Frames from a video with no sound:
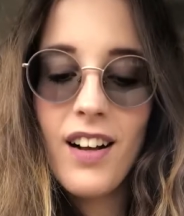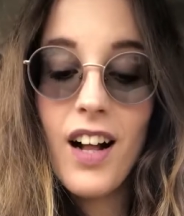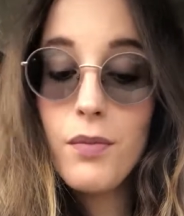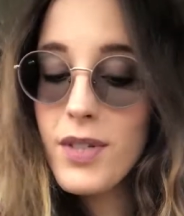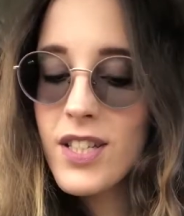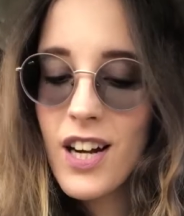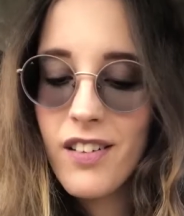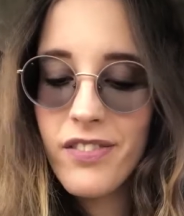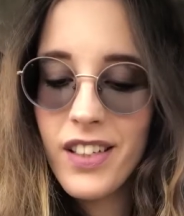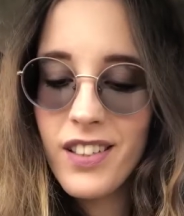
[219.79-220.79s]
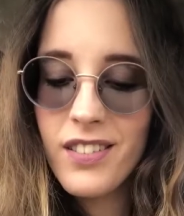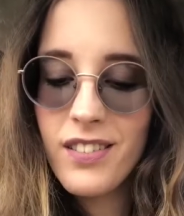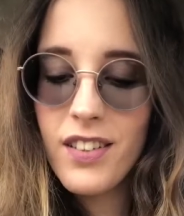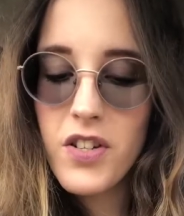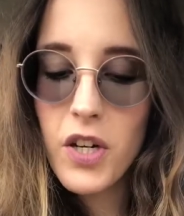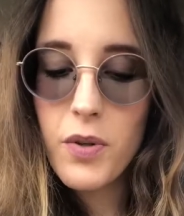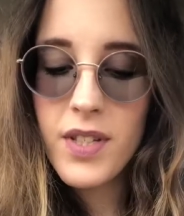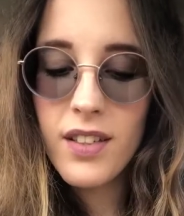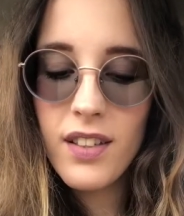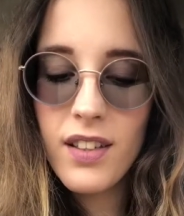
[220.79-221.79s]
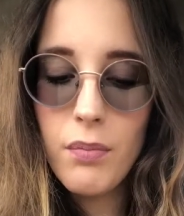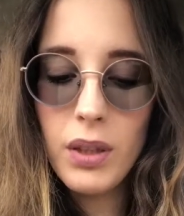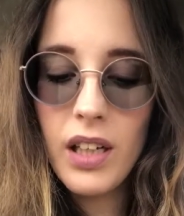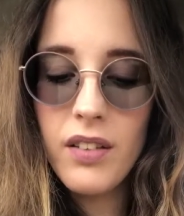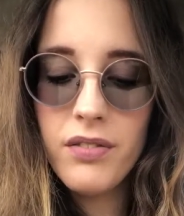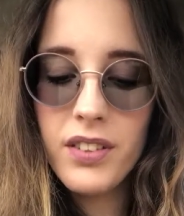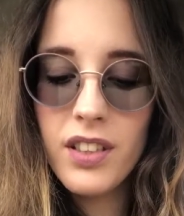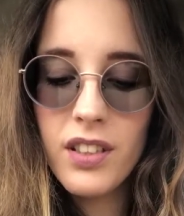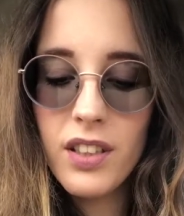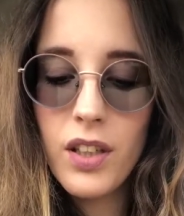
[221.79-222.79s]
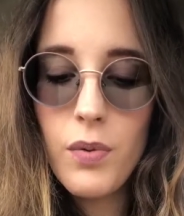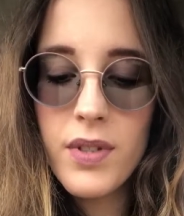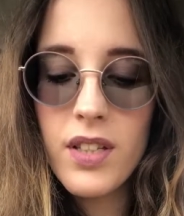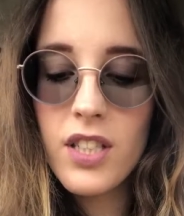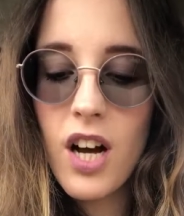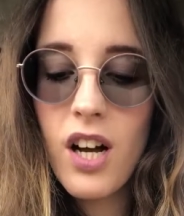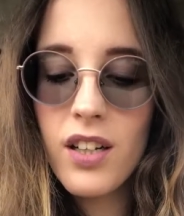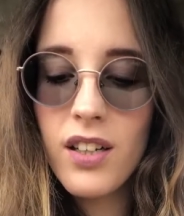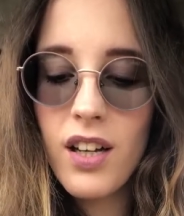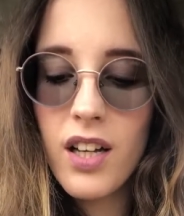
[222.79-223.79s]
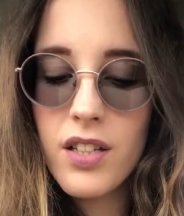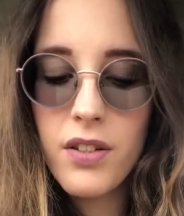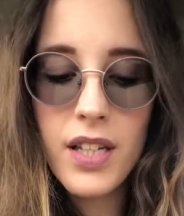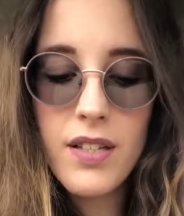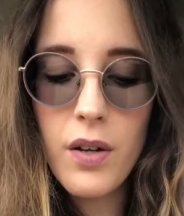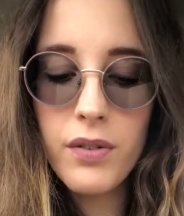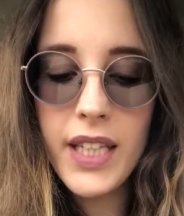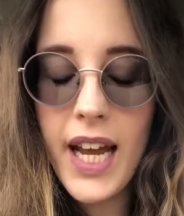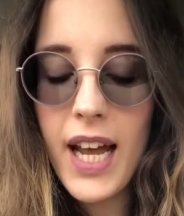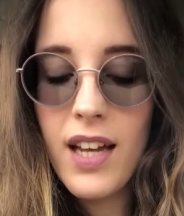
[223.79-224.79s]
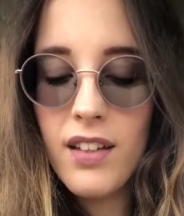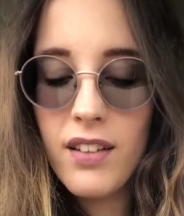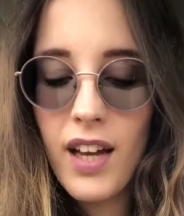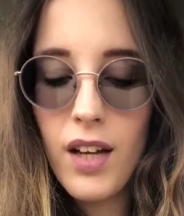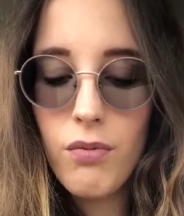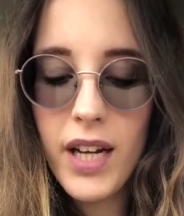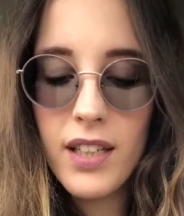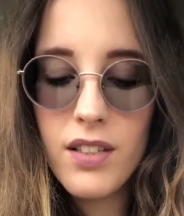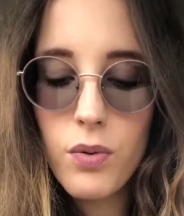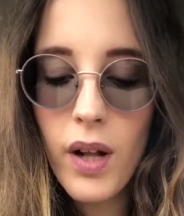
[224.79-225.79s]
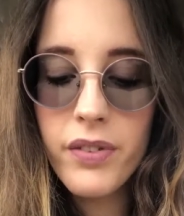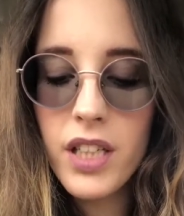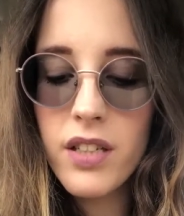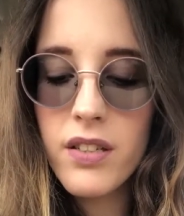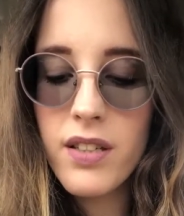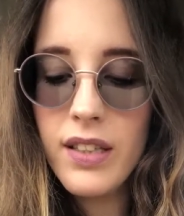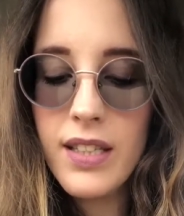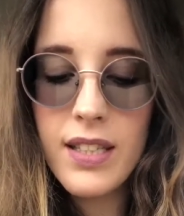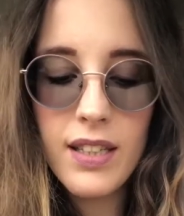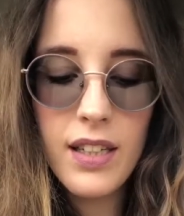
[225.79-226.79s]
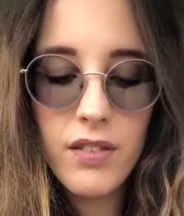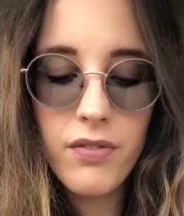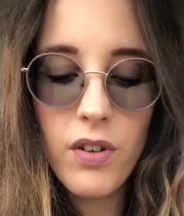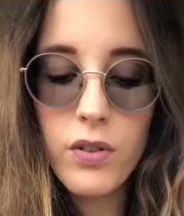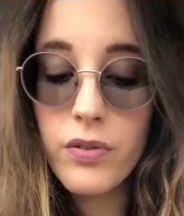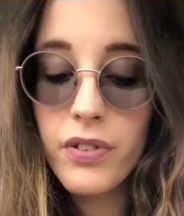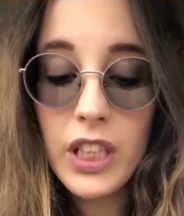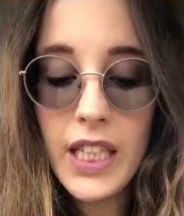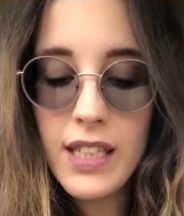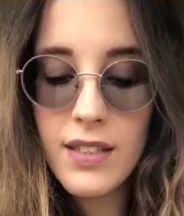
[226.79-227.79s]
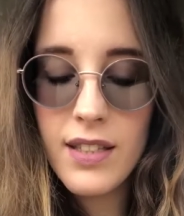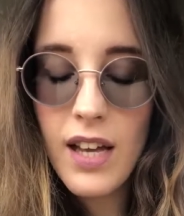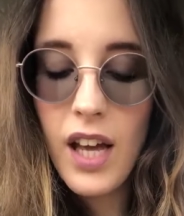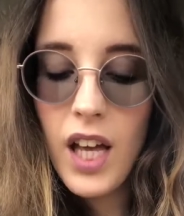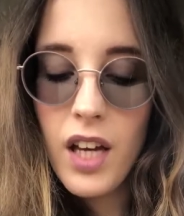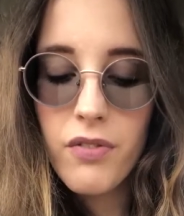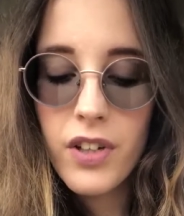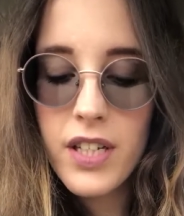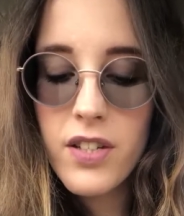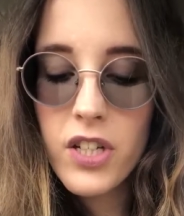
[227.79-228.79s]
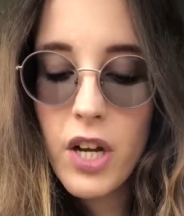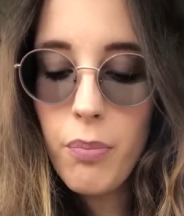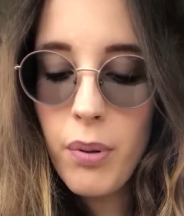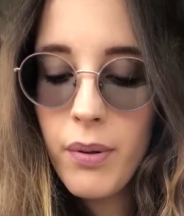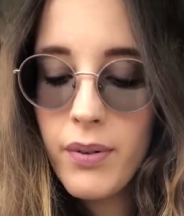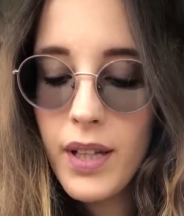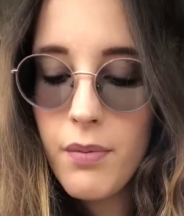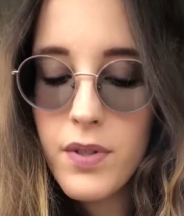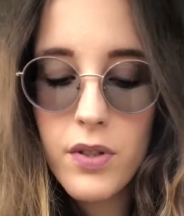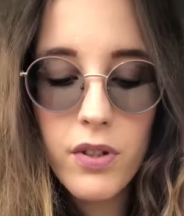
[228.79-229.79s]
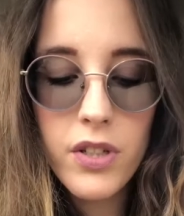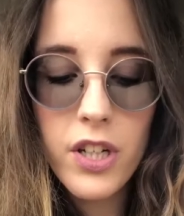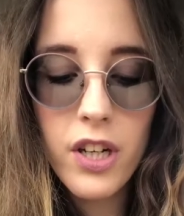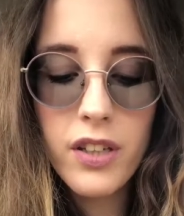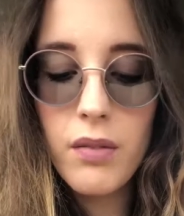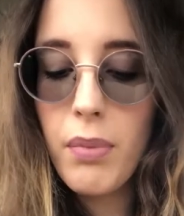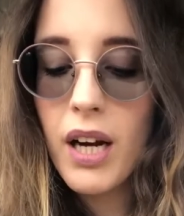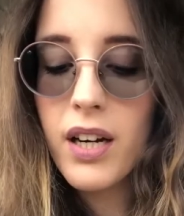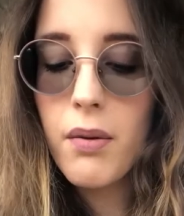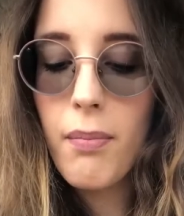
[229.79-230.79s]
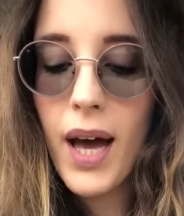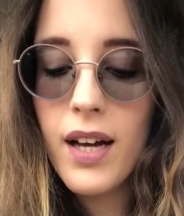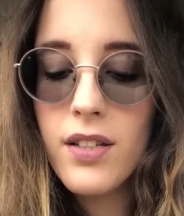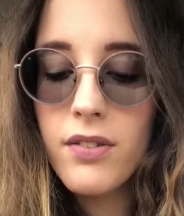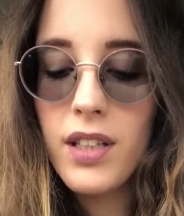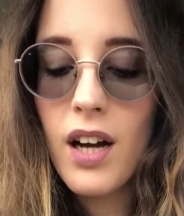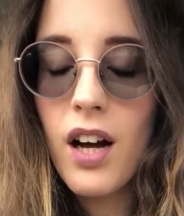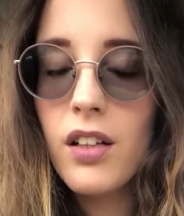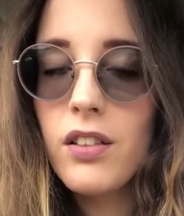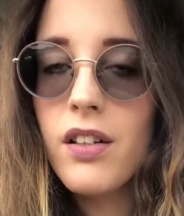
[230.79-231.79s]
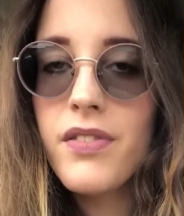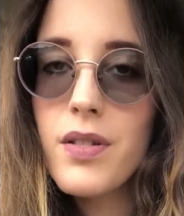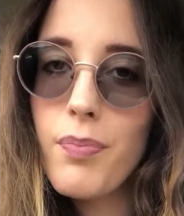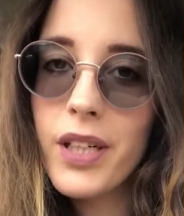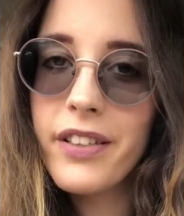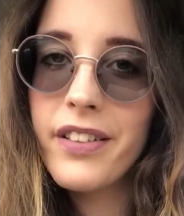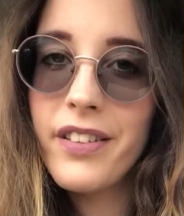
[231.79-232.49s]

Al-Mustafa, the chosen and the beloved, who was a dawn unto his own day, had waited 12 years in the city of Orphalese for his ship that was to return and bear him back to the isle of his birth.